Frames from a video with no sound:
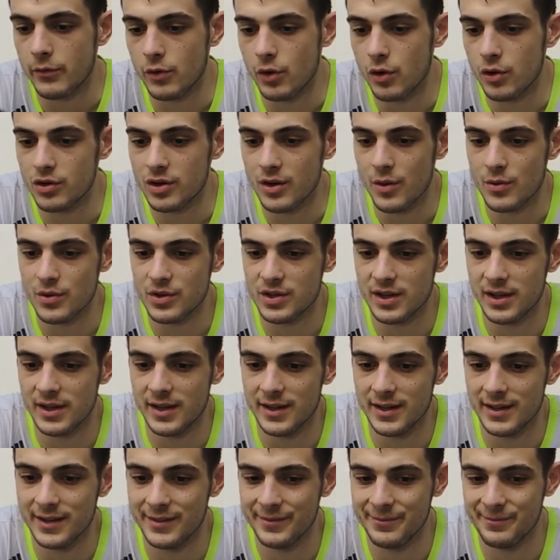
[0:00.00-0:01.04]
Of course, it was
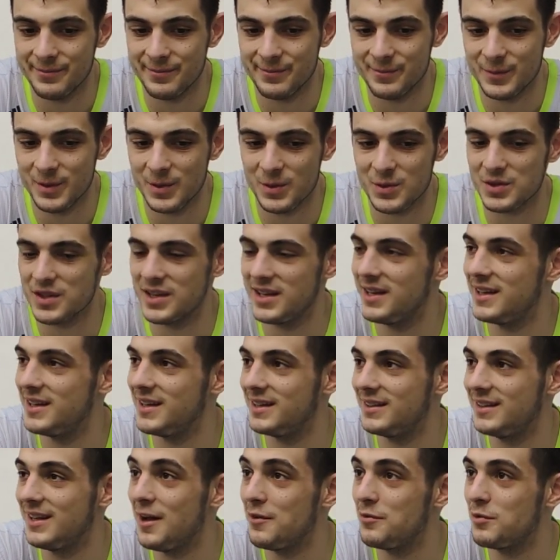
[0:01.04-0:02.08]

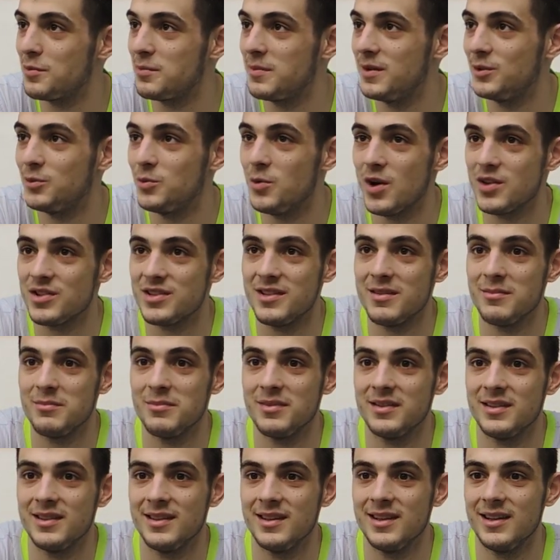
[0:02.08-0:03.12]
tough for me to watch them.
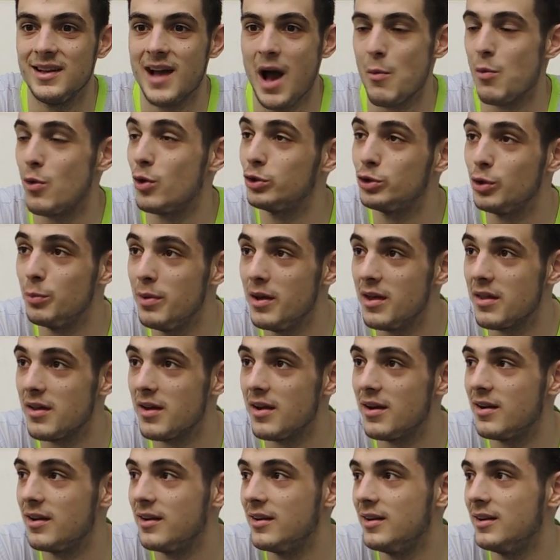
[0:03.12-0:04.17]
I wanted to be
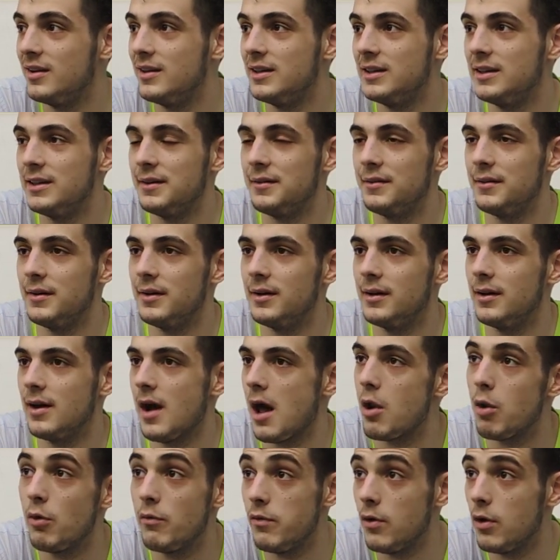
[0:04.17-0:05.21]
there.
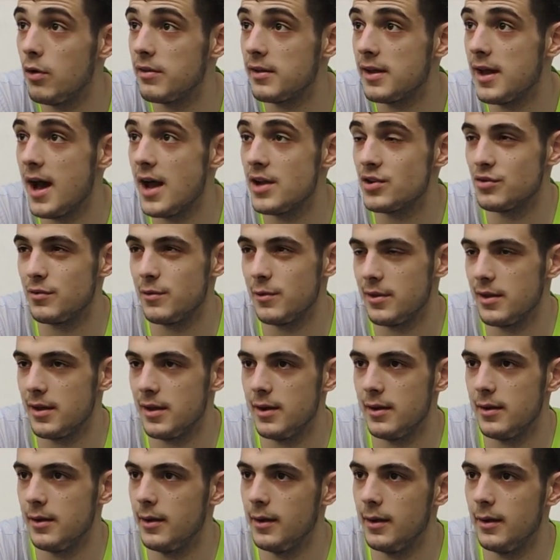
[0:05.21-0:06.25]
I love all the guys over
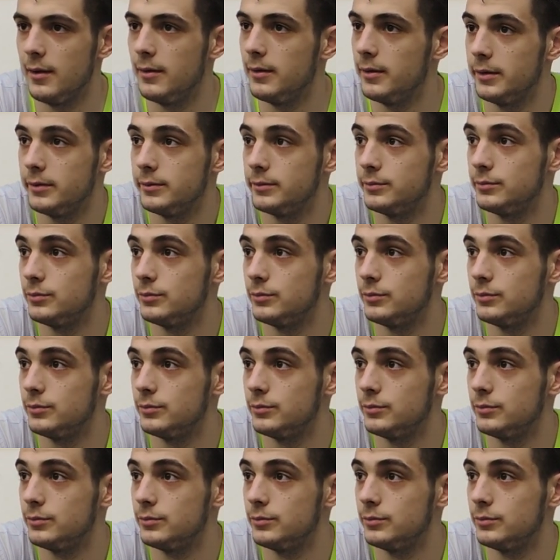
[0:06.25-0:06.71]
there.